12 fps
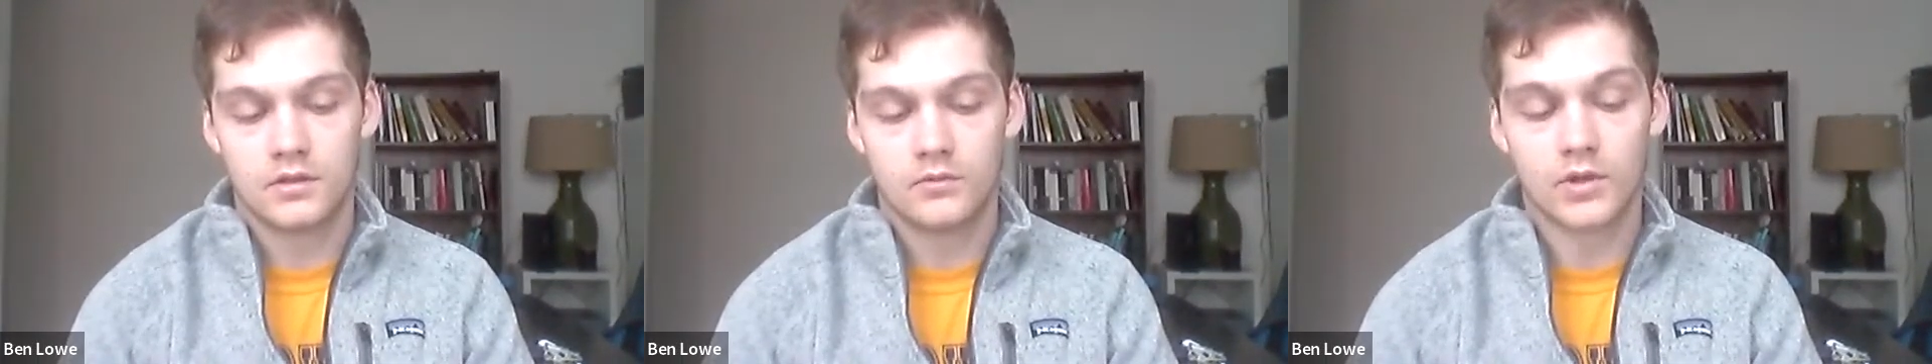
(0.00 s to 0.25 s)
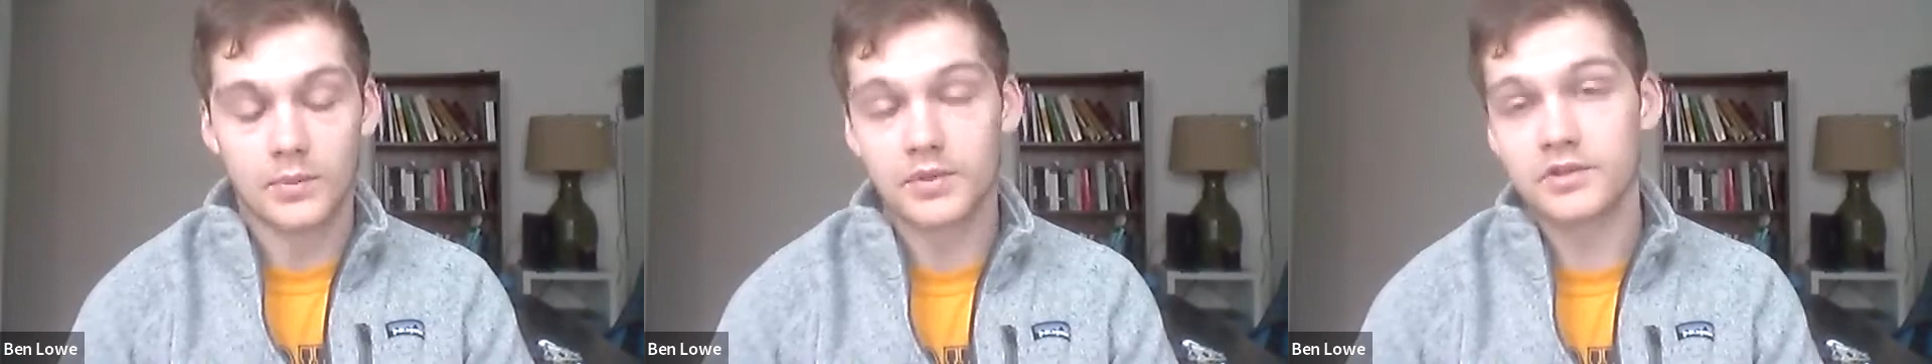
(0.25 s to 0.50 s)

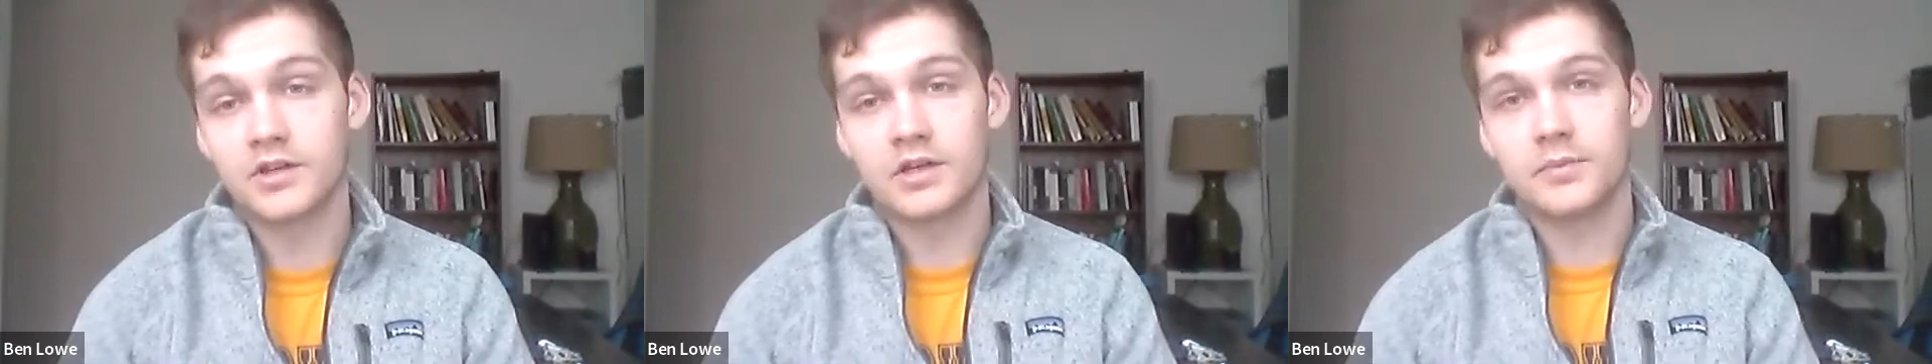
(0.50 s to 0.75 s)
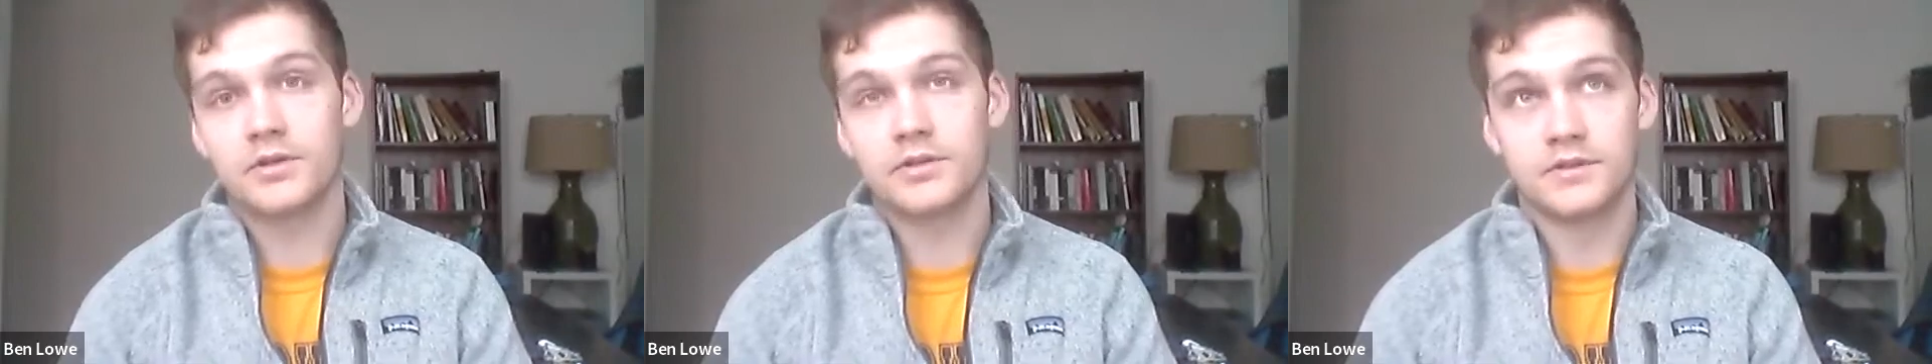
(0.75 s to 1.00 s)
what I'm going to talk
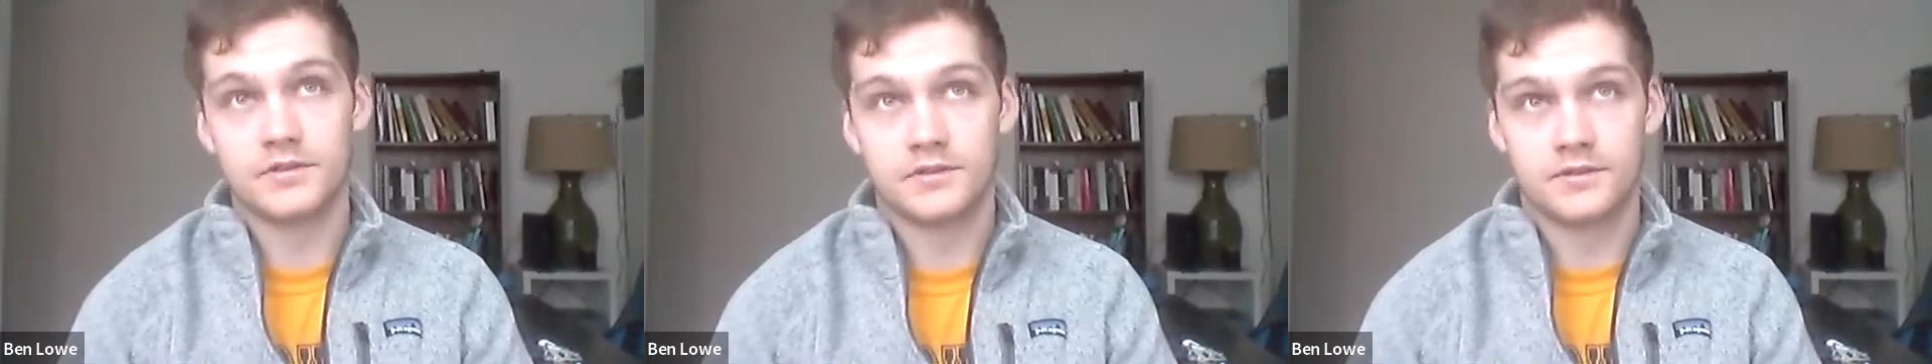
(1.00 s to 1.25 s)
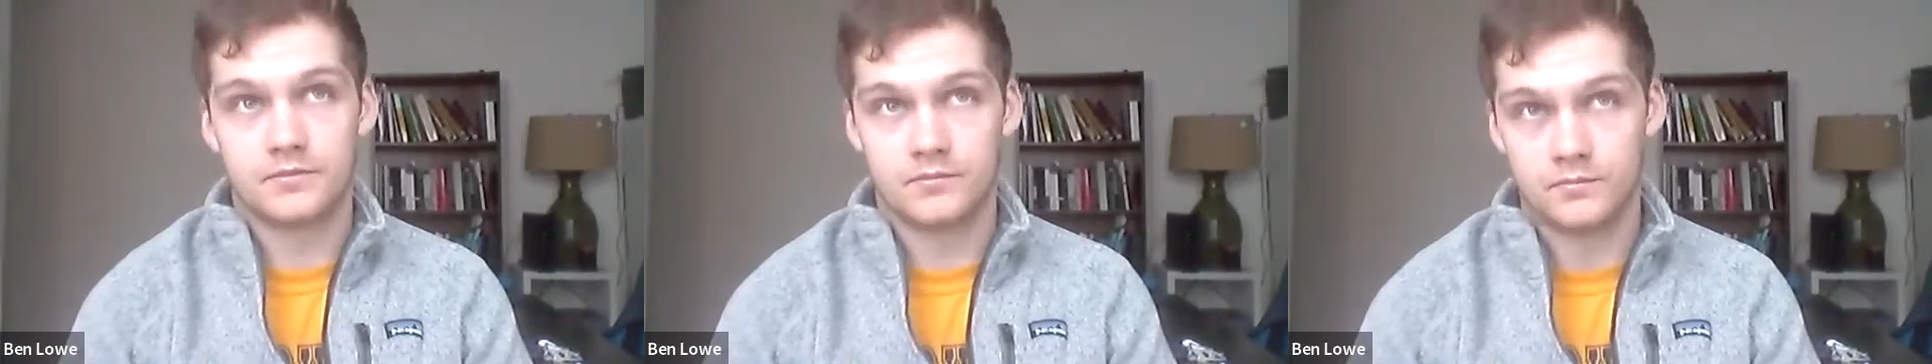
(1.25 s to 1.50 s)
about
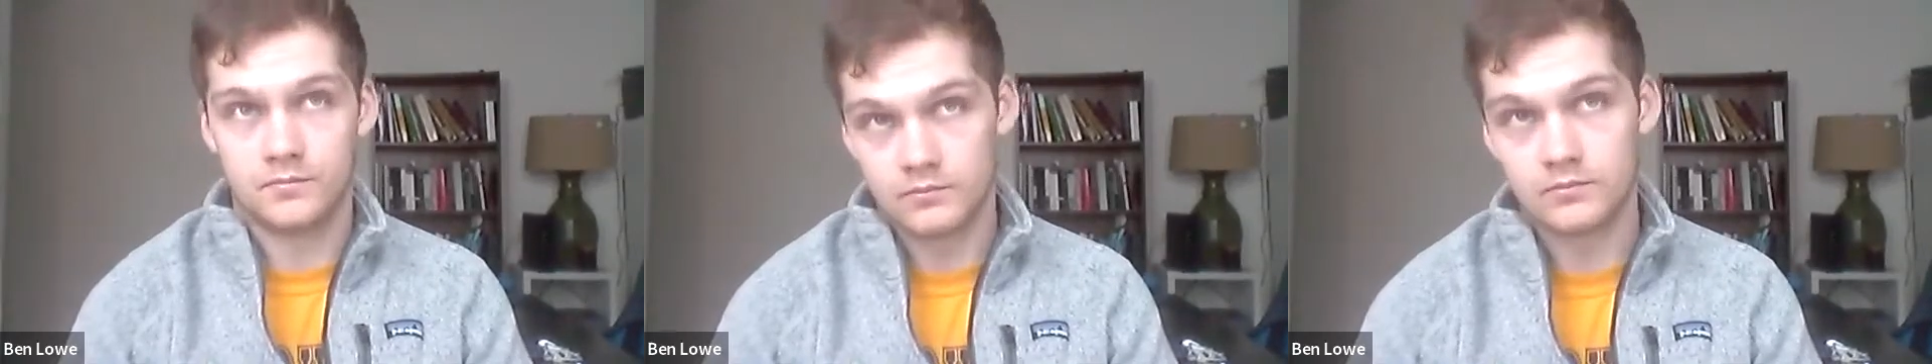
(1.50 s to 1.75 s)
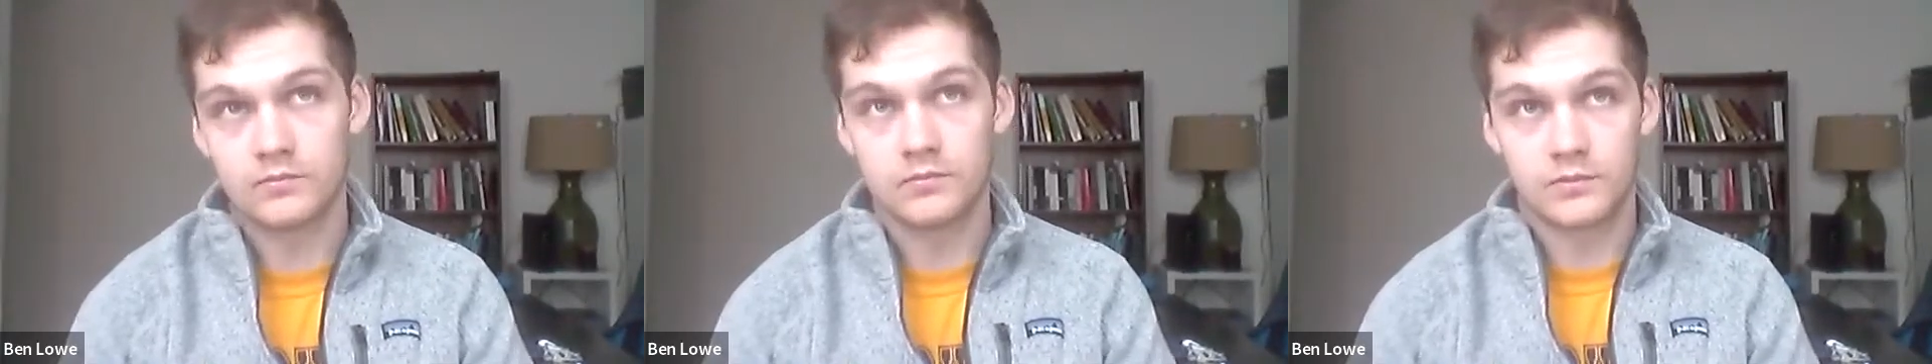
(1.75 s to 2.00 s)
is
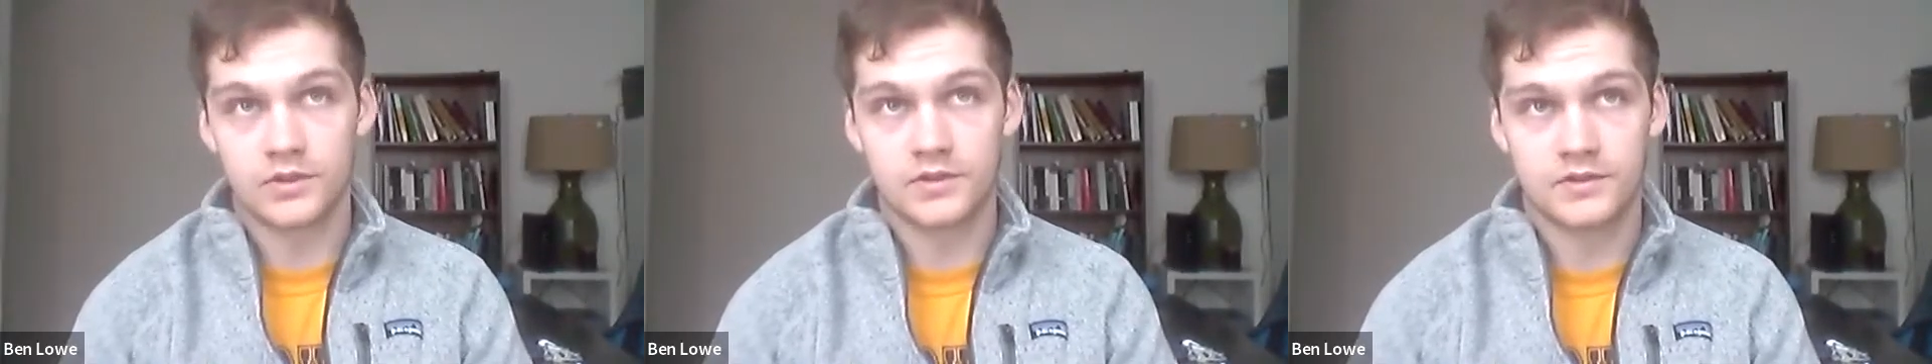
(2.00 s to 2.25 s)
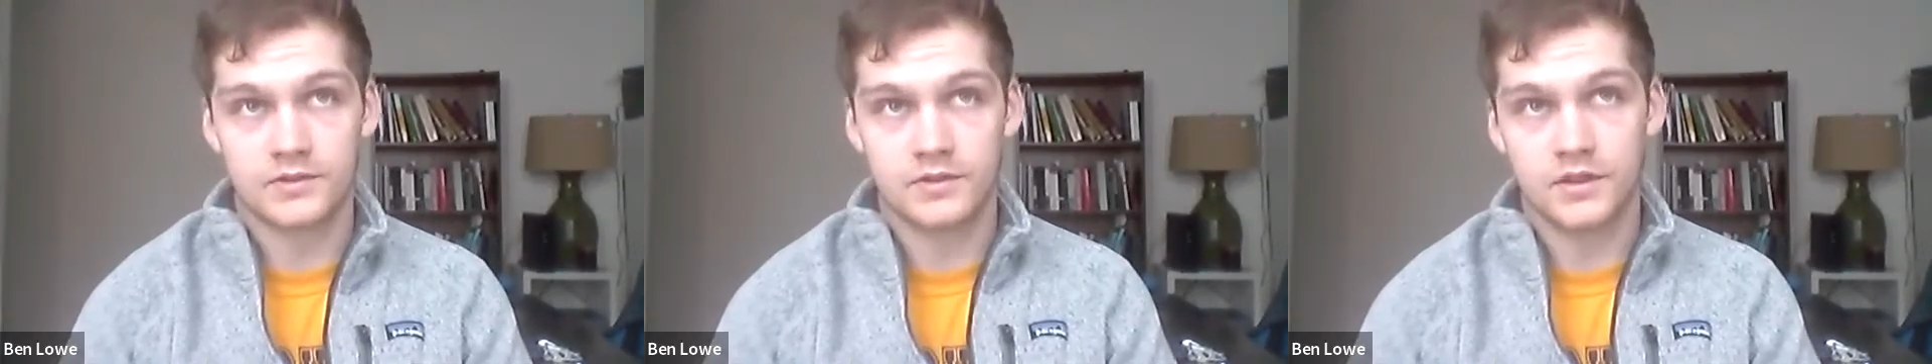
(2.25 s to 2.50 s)

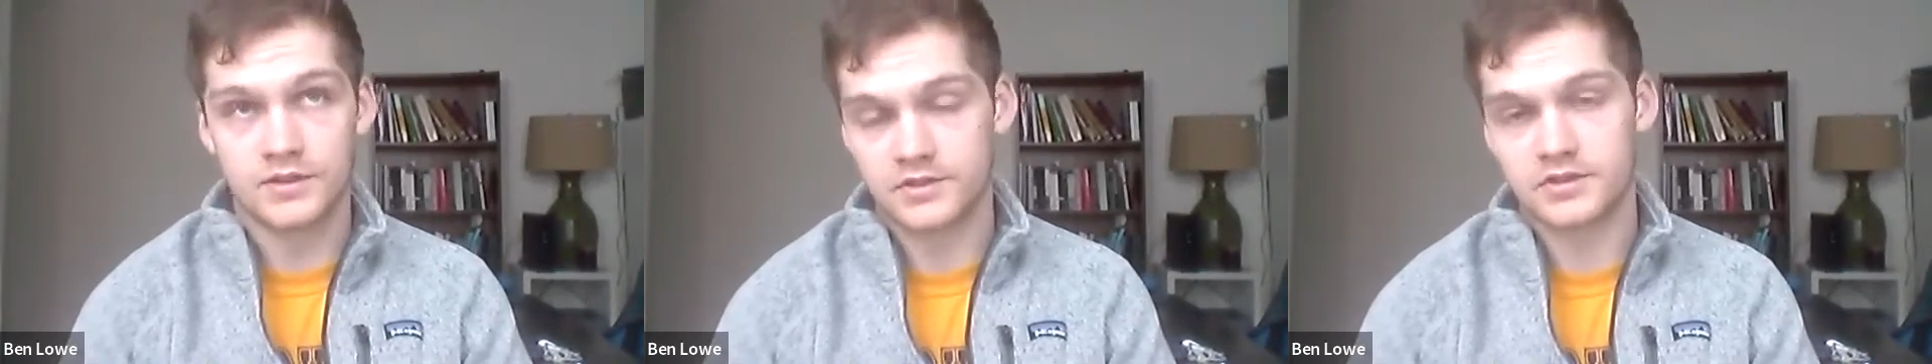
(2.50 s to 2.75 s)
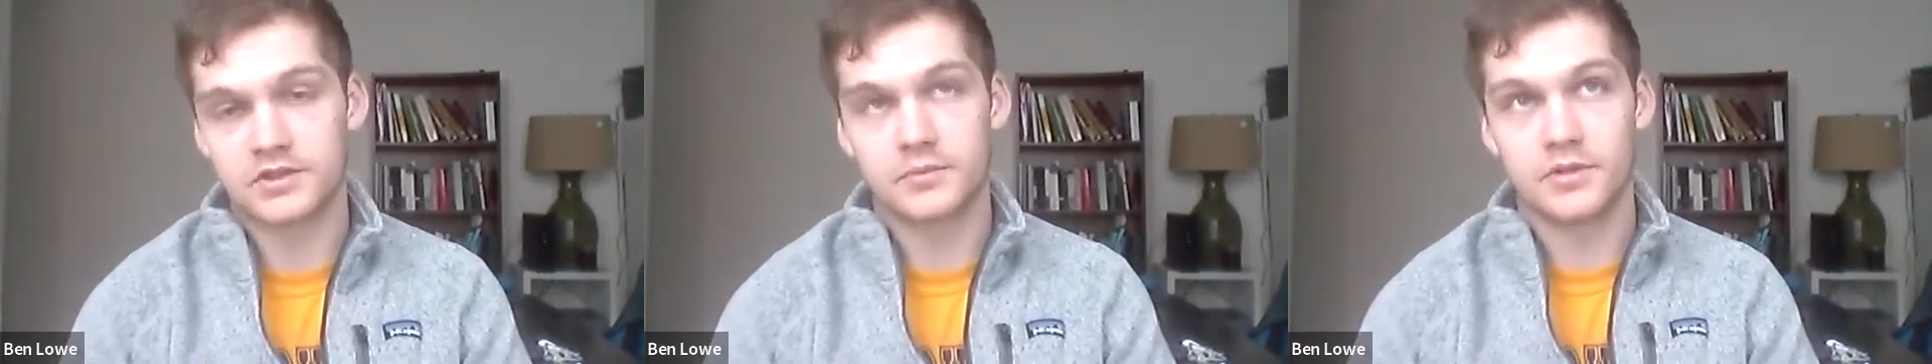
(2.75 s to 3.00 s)
it's
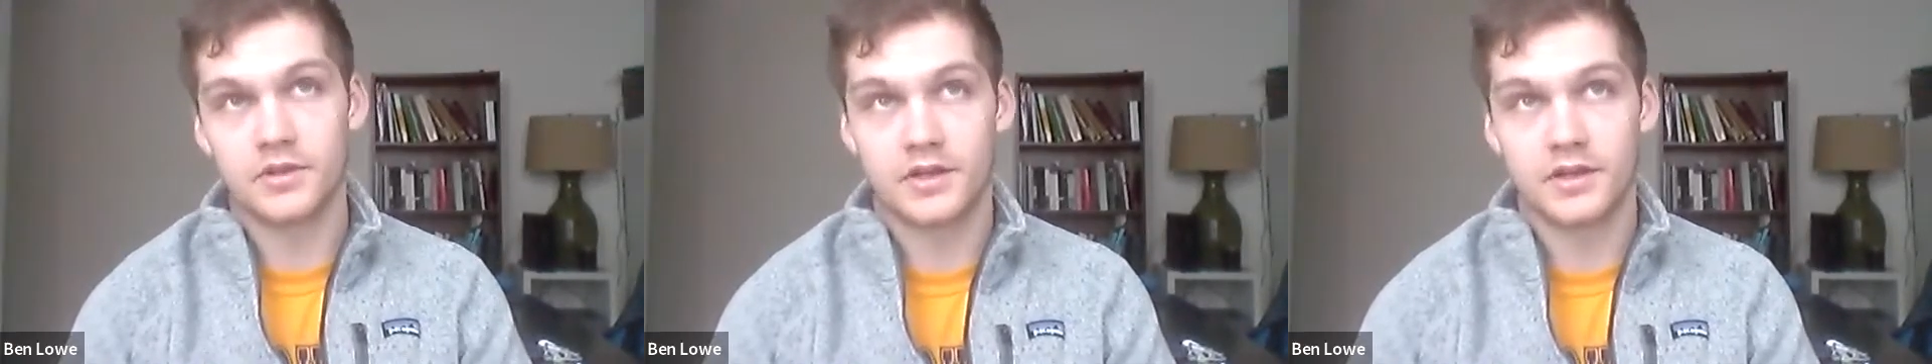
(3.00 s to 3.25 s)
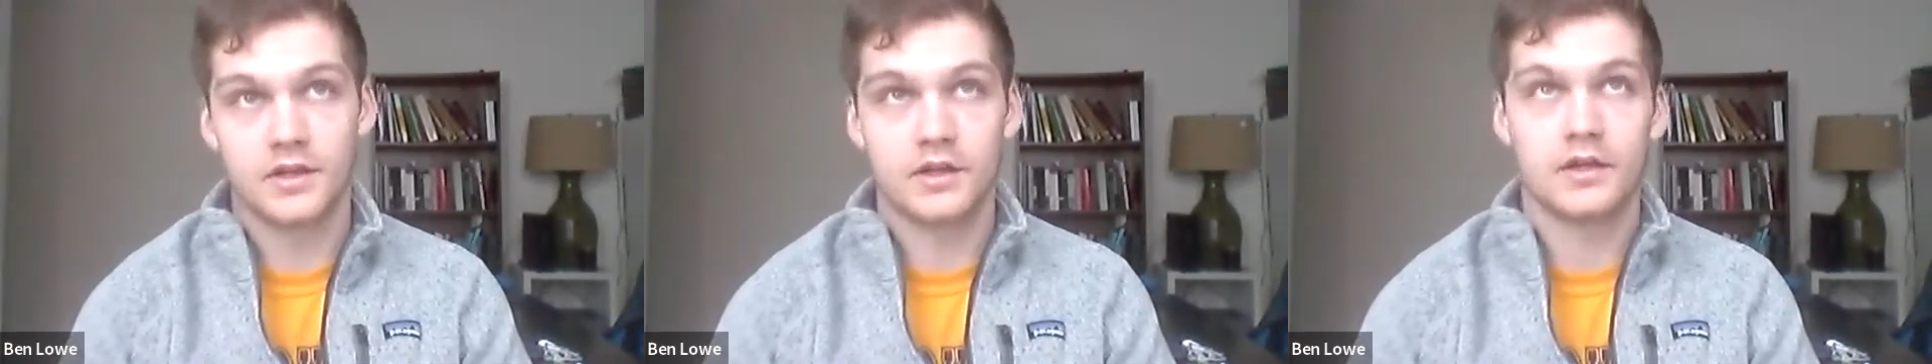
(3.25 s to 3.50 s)
just going to be like
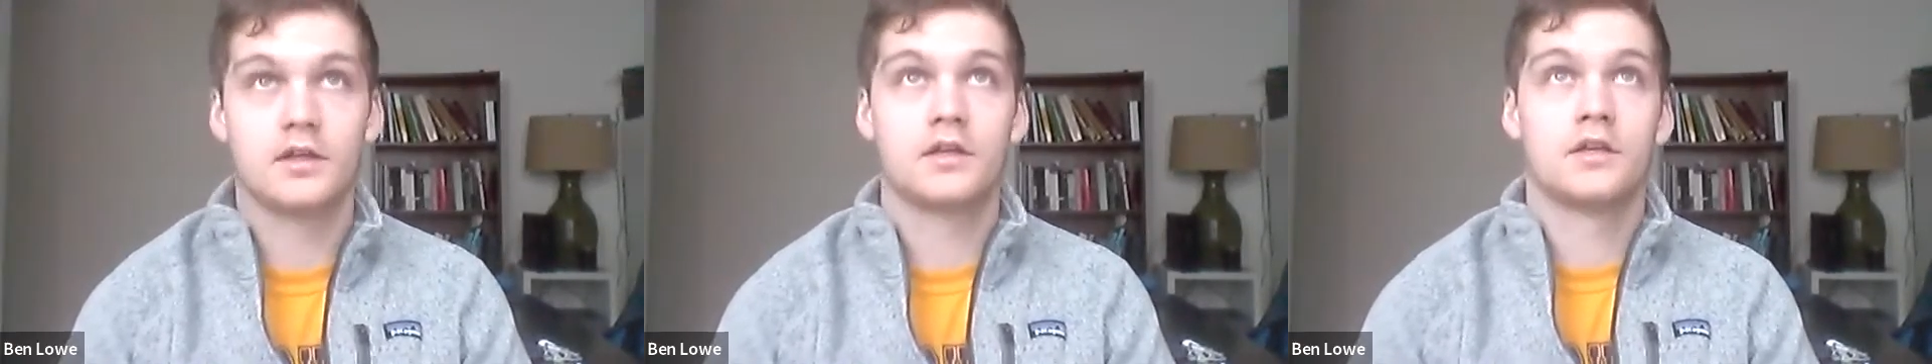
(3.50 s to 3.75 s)
a